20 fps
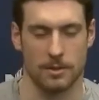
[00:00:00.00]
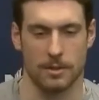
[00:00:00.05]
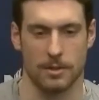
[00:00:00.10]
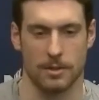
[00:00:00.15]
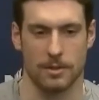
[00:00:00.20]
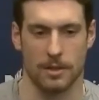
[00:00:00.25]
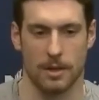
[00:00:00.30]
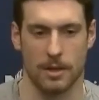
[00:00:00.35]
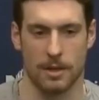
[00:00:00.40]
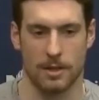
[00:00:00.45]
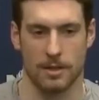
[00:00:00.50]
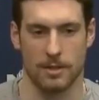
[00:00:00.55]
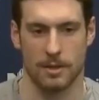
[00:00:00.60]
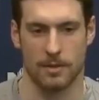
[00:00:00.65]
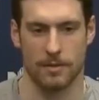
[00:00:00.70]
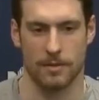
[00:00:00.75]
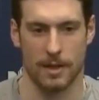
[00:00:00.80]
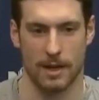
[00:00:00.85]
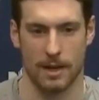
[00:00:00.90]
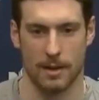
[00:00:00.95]
just
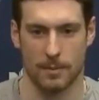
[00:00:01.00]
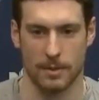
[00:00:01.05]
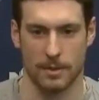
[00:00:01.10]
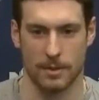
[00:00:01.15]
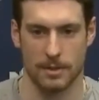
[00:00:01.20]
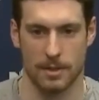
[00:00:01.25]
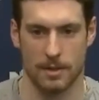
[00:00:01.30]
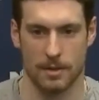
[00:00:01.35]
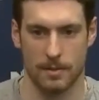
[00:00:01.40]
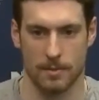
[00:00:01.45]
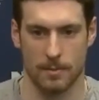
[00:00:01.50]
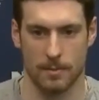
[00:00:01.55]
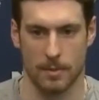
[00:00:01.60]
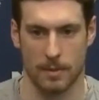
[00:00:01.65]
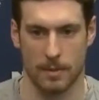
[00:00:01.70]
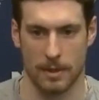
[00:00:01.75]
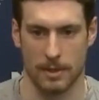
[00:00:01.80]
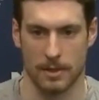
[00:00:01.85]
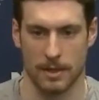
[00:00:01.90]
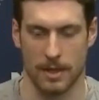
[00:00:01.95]
stuff that happens.
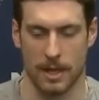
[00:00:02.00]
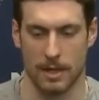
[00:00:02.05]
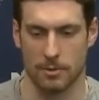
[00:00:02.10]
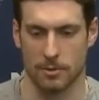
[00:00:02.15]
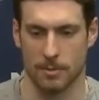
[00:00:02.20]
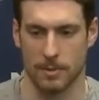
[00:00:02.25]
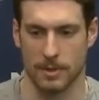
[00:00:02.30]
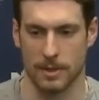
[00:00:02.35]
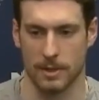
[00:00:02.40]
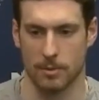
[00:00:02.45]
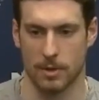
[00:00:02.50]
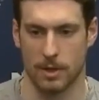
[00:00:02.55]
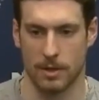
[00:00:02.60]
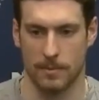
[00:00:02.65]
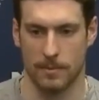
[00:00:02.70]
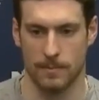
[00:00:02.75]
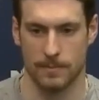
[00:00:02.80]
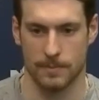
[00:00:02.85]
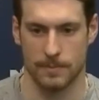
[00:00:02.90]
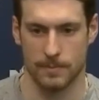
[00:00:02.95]
Guys were playing
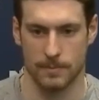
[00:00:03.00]
well.